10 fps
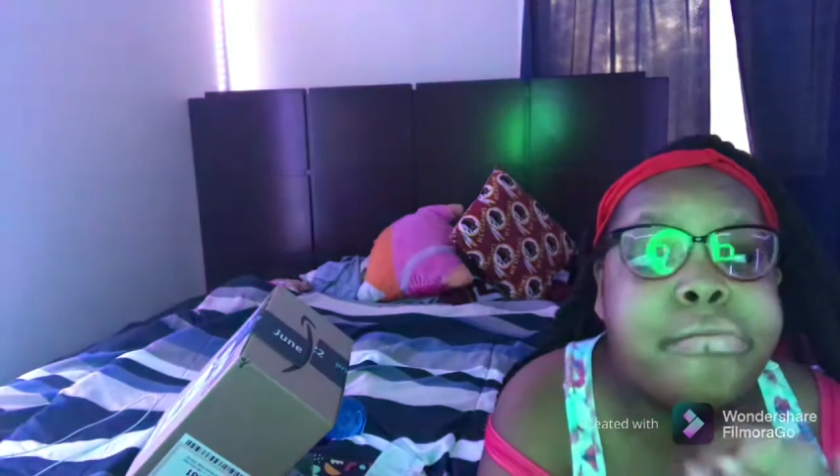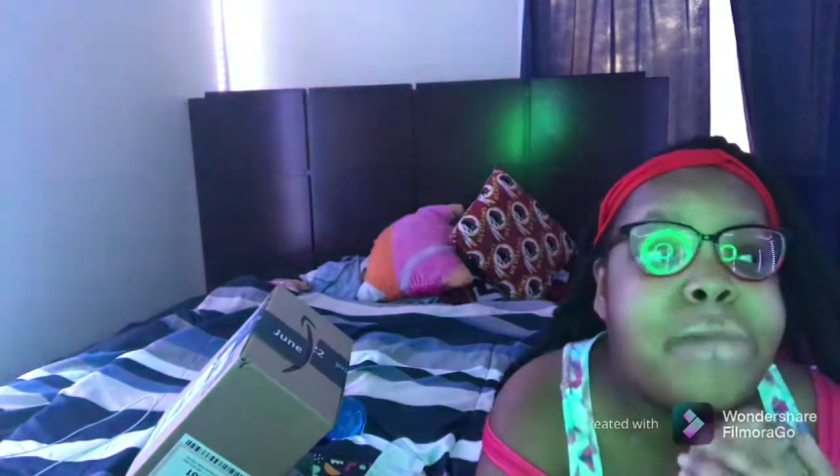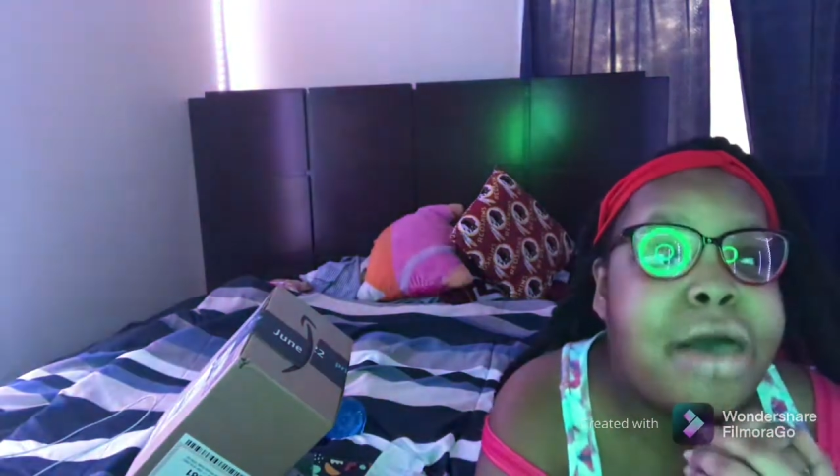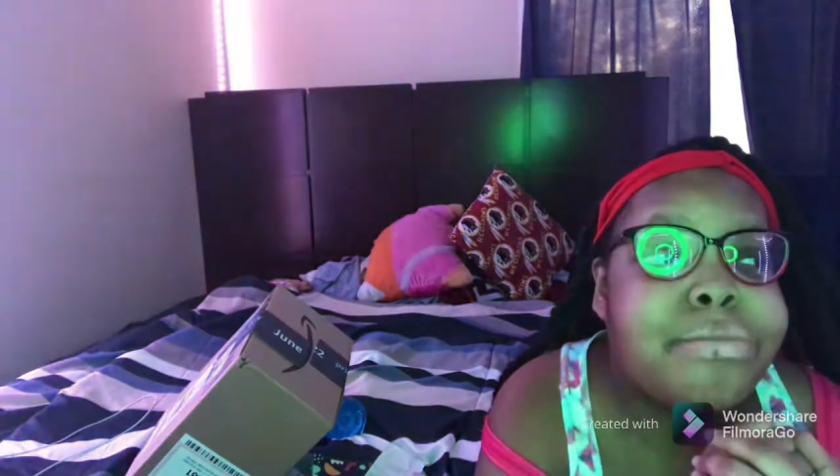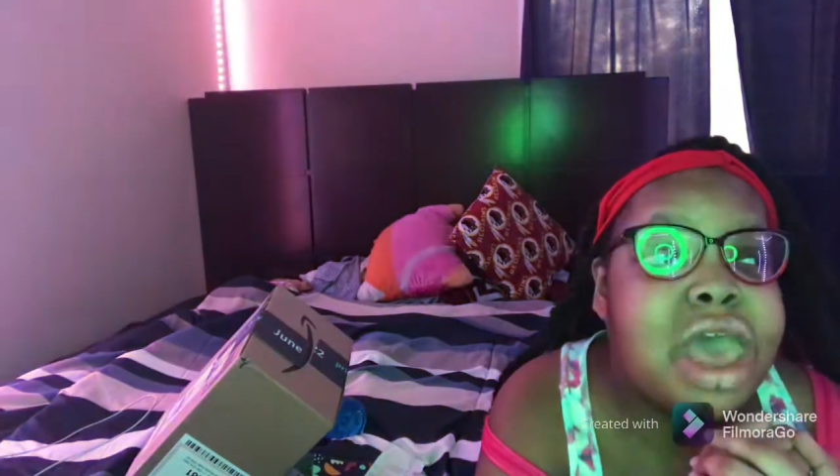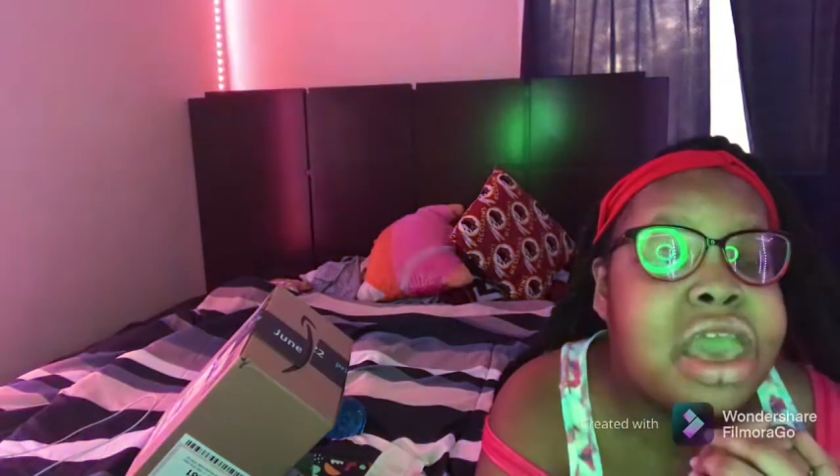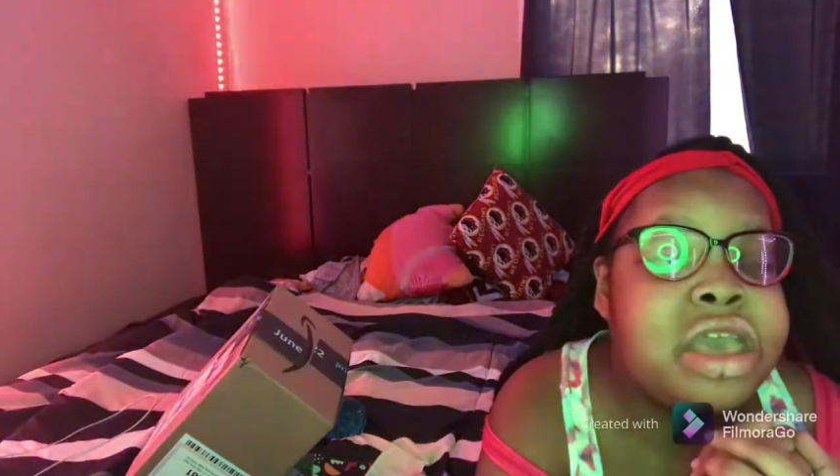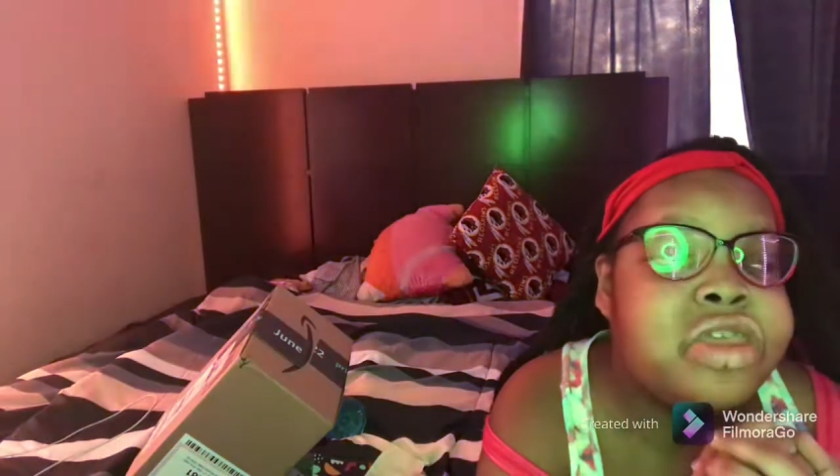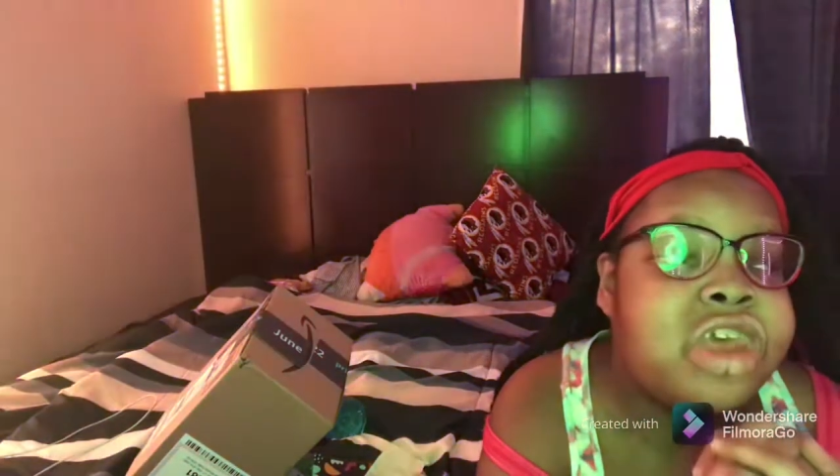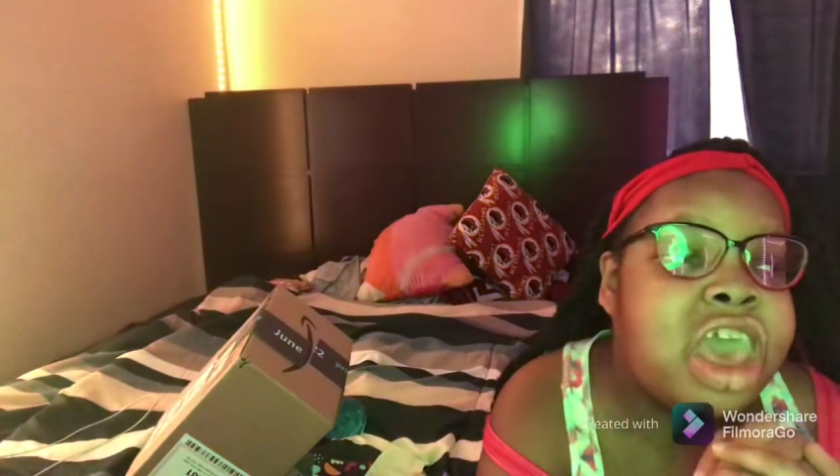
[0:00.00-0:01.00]
my
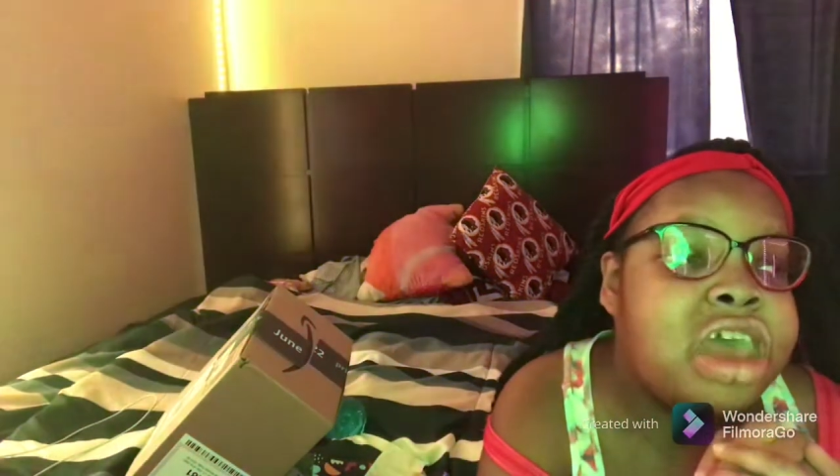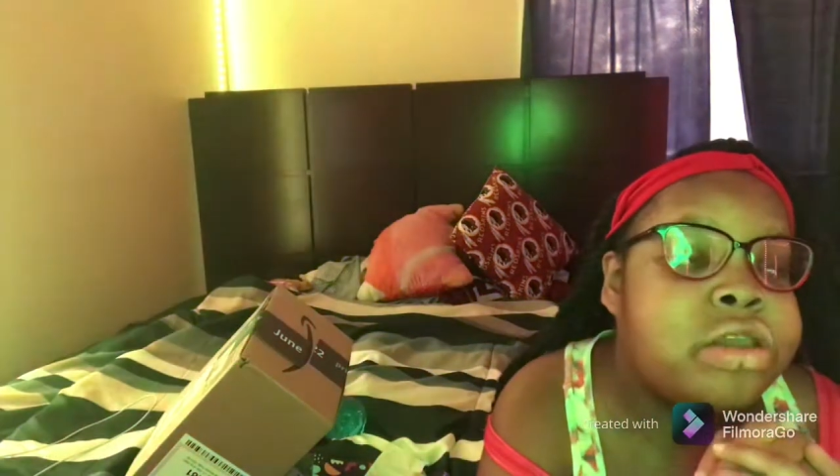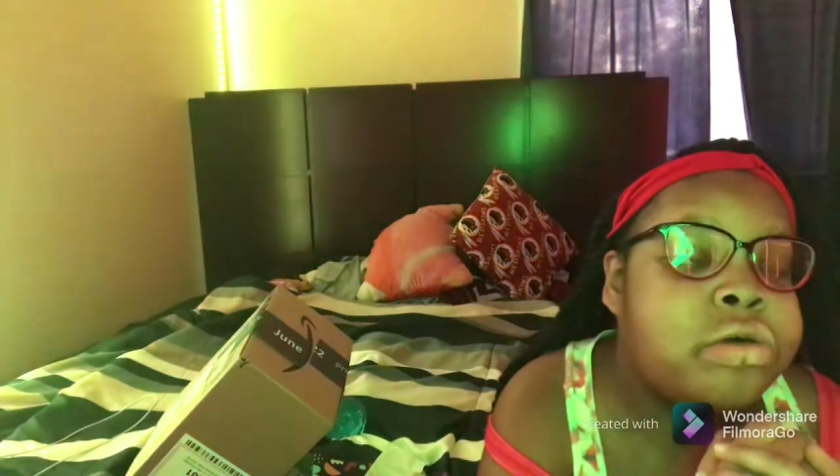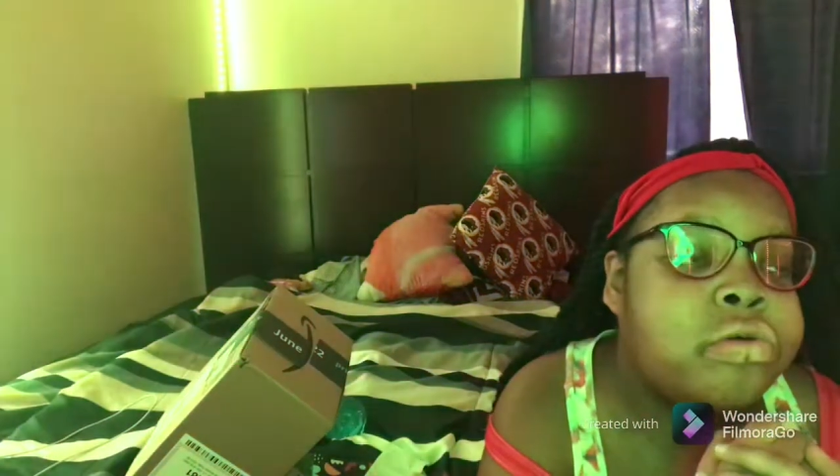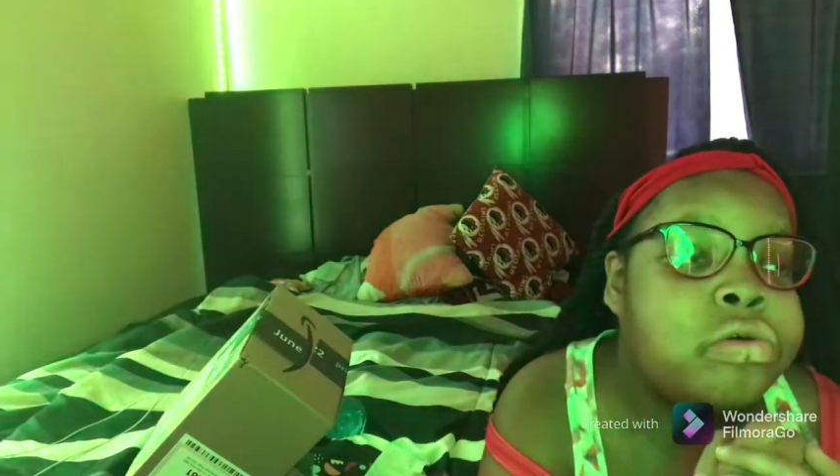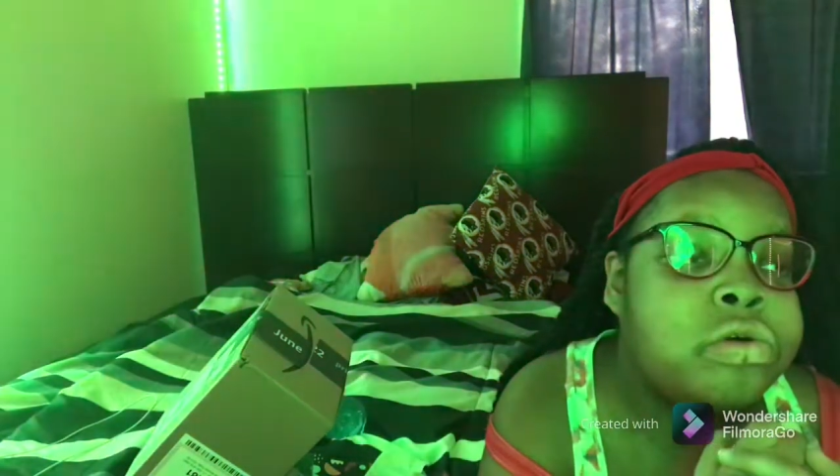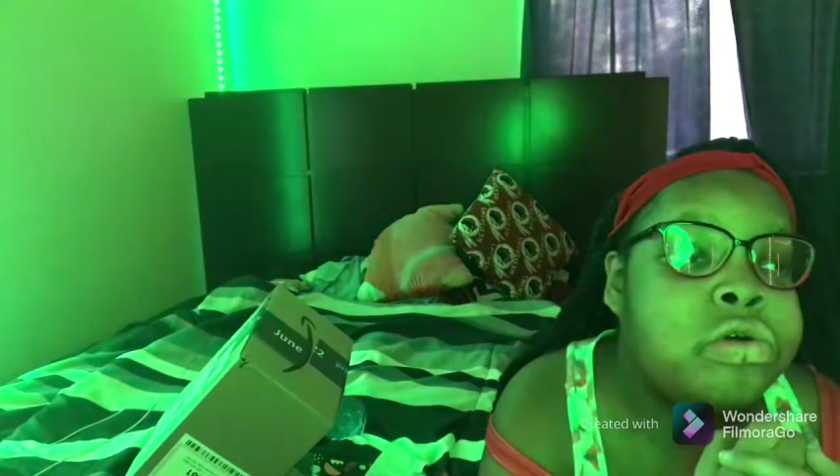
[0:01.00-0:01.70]
main channel,